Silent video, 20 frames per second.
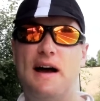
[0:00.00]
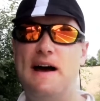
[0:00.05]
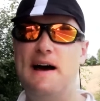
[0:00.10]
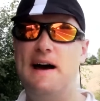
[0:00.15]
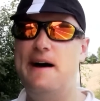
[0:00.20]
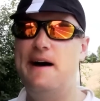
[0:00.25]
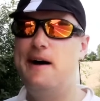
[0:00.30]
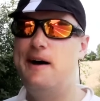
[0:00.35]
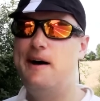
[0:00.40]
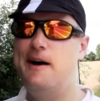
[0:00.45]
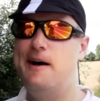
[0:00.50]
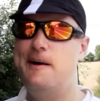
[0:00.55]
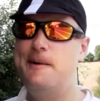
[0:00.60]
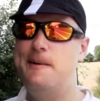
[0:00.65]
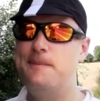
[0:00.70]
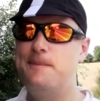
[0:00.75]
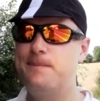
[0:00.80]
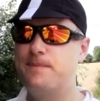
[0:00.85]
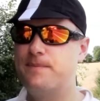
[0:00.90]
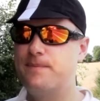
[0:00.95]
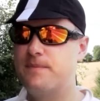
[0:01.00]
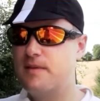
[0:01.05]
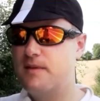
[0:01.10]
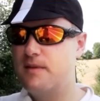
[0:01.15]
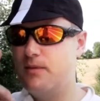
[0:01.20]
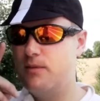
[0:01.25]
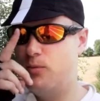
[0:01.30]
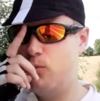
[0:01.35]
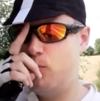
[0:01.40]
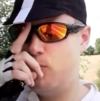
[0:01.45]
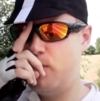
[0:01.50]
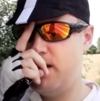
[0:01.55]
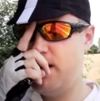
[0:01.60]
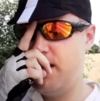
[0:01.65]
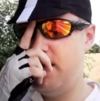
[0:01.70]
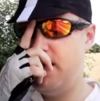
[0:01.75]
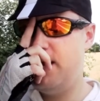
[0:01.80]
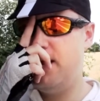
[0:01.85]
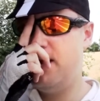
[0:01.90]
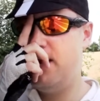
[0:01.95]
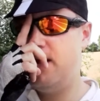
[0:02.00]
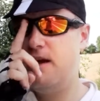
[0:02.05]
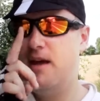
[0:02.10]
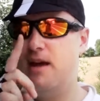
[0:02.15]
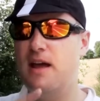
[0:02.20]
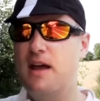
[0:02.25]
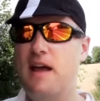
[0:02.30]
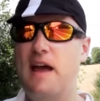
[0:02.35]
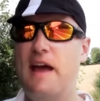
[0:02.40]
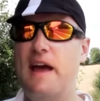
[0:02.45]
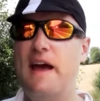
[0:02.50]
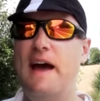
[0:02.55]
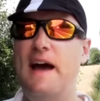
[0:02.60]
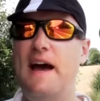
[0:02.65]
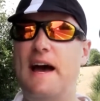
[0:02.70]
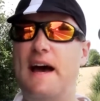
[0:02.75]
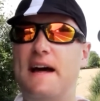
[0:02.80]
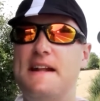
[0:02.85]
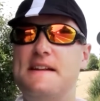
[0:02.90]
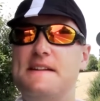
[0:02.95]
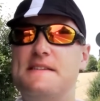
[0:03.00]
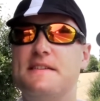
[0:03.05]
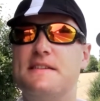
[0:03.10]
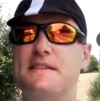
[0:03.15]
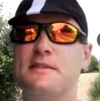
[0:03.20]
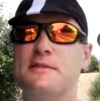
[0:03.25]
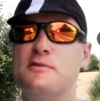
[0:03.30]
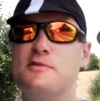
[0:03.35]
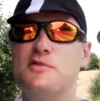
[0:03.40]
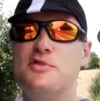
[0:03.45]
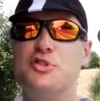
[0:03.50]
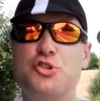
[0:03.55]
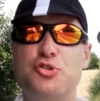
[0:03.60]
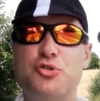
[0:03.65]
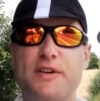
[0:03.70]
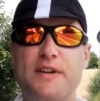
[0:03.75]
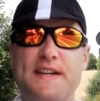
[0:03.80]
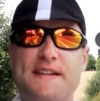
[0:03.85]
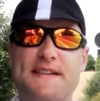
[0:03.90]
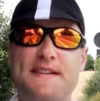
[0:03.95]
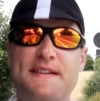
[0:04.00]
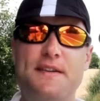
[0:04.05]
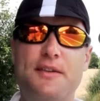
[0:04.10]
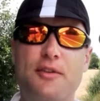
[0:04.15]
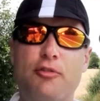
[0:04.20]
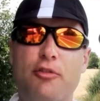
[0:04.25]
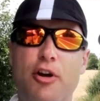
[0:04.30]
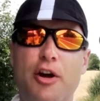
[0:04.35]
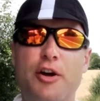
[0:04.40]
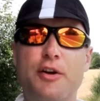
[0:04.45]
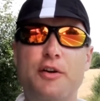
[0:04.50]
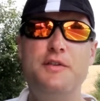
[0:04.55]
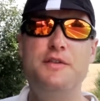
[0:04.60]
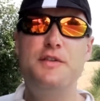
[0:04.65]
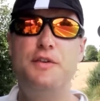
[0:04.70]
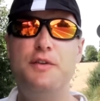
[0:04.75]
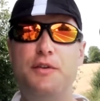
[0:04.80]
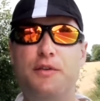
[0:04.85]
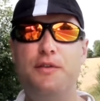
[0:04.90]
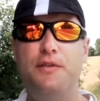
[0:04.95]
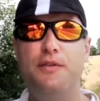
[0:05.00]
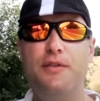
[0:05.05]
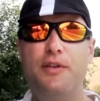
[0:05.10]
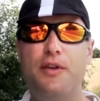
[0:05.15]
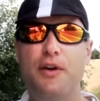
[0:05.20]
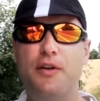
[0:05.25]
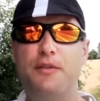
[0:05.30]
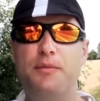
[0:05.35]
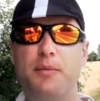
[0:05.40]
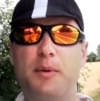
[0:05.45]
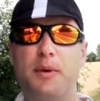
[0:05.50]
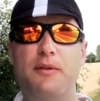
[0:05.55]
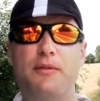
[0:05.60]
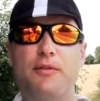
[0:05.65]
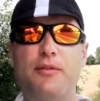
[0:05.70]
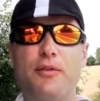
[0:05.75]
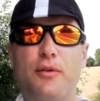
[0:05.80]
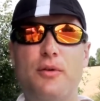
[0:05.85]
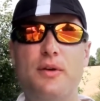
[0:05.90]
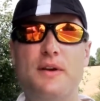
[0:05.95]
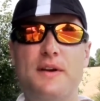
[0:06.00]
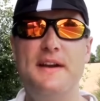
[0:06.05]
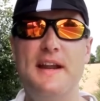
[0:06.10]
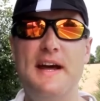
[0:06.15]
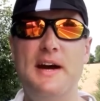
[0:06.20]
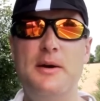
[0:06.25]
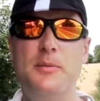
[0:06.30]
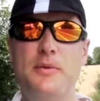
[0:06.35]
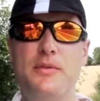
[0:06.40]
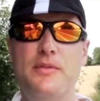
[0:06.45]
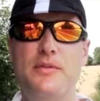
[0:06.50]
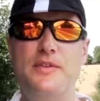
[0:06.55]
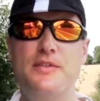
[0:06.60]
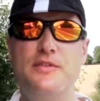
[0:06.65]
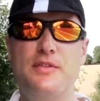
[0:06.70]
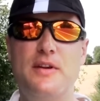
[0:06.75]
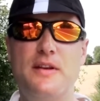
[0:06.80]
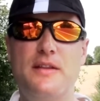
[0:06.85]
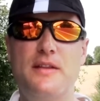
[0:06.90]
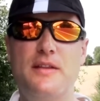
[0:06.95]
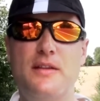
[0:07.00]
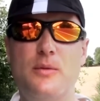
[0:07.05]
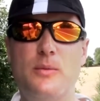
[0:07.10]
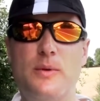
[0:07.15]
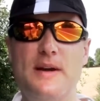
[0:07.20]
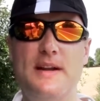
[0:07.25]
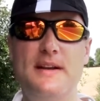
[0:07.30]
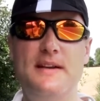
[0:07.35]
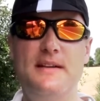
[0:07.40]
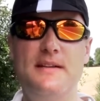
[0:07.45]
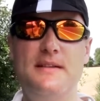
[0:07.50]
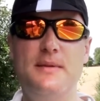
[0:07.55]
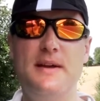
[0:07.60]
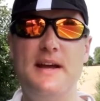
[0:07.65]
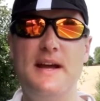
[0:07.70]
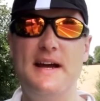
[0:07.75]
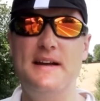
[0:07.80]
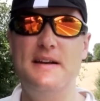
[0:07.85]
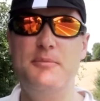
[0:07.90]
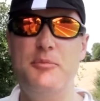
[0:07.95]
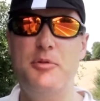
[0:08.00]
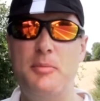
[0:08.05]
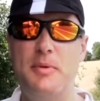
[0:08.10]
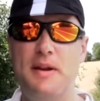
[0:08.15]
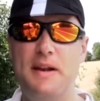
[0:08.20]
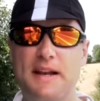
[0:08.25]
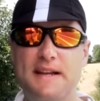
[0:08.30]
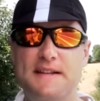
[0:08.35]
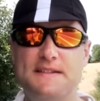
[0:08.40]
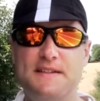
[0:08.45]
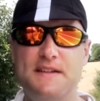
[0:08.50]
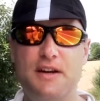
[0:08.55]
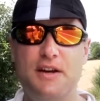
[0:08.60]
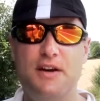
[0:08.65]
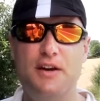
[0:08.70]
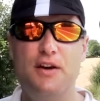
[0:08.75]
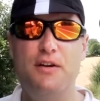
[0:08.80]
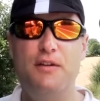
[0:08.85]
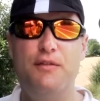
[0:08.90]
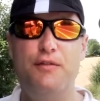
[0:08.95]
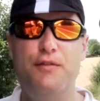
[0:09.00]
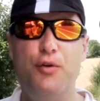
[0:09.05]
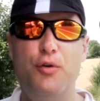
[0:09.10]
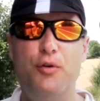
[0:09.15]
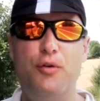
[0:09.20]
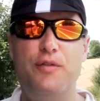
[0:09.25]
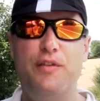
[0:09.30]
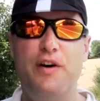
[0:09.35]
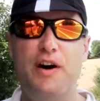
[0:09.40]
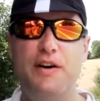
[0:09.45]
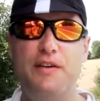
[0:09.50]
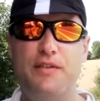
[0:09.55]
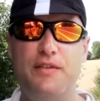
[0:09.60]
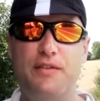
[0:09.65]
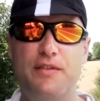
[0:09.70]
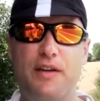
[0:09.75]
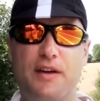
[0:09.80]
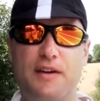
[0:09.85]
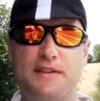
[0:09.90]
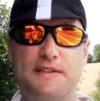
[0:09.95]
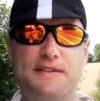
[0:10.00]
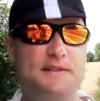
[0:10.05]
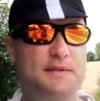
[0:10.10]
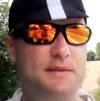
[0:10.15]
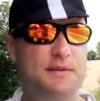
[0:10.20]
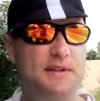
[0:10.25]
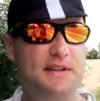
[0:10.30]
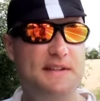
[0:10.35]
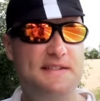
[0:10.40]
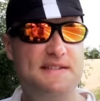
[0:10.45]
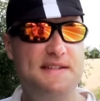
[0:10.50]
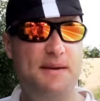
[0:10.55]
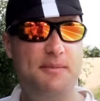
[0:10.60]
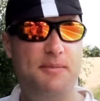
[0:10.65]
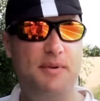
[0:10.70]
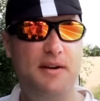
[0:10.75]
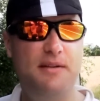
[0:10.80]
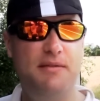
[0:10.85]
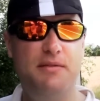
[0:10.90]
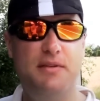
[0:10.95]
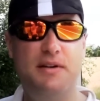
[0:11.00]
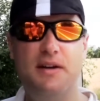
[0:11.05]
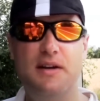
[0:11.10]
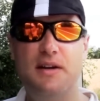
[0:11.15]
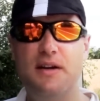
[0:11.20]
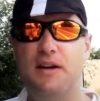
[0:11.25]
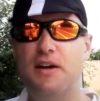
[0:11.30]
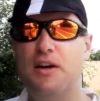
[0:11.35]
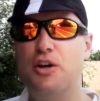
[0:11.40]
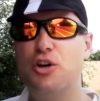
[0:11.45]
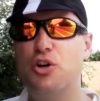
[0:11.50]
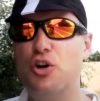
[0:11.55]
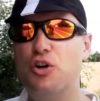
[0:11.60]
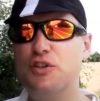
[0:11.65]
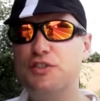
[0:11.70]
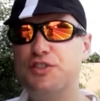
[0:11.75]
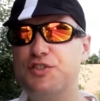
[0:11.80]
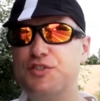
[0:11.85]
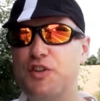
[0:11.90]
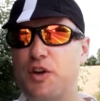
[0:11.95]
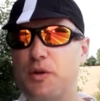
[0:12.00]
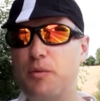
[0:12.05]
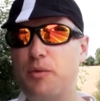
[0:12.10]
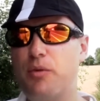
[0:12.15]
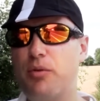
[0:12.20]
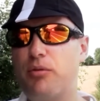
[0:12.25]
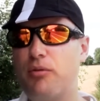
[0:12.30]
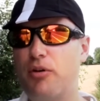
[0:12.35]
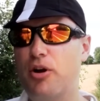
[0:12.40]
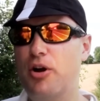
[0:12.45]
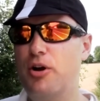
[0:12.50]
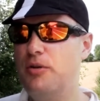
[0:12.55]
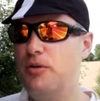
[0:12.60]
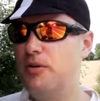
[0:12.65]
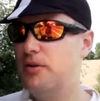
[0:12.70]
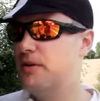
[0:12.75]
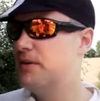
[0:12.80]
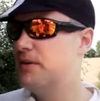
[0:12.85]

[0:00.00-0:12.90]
Um, we had trees in the road who have been fallen down with the strength of the wind. We had probably at least four or five of those to contend with. Got soaked through.